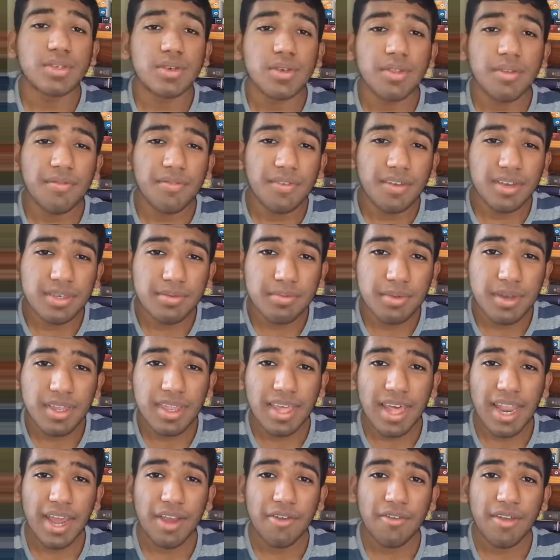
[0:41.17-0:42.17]
So the first
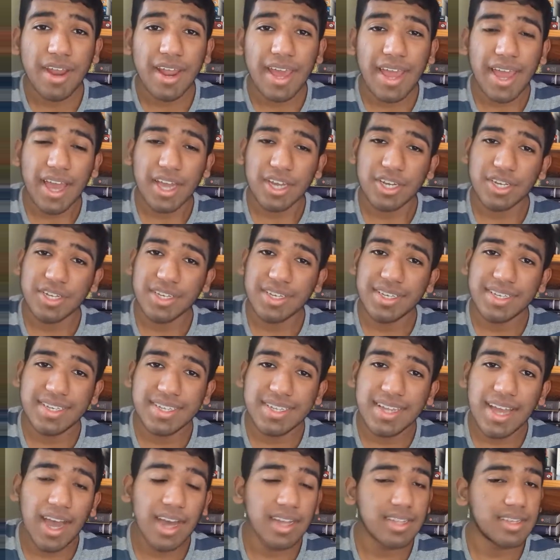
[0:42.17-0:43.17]
book that I read, I actually
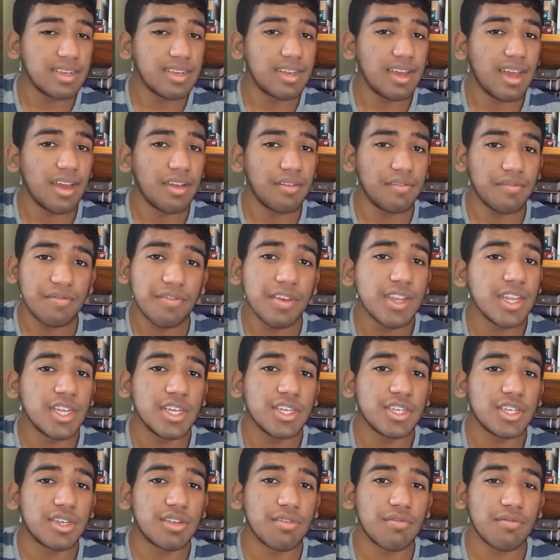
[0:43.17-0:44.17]
started and
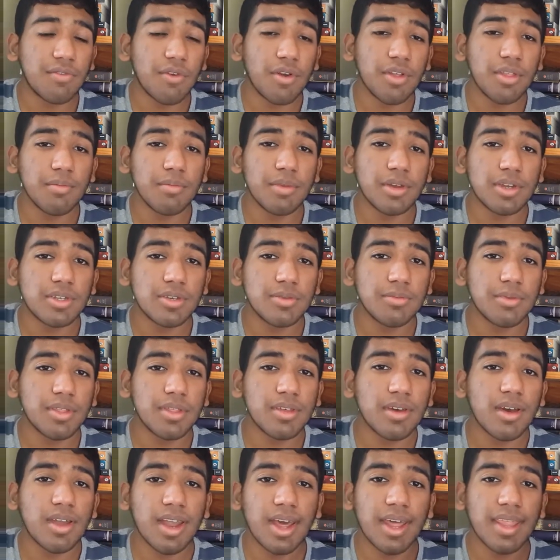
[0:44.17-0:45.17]
finished for the
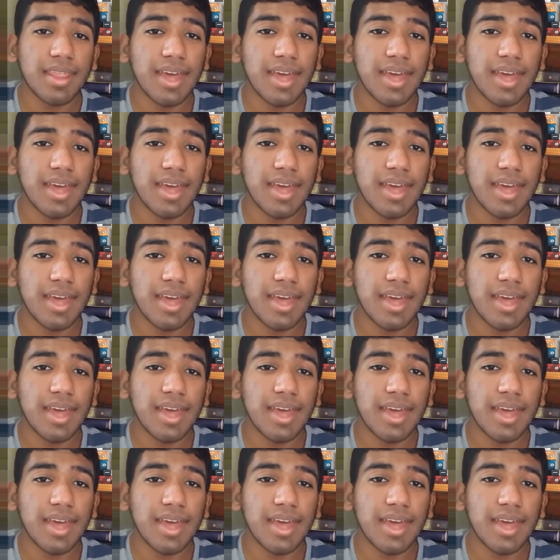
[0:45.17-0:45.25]
Booktubeathon,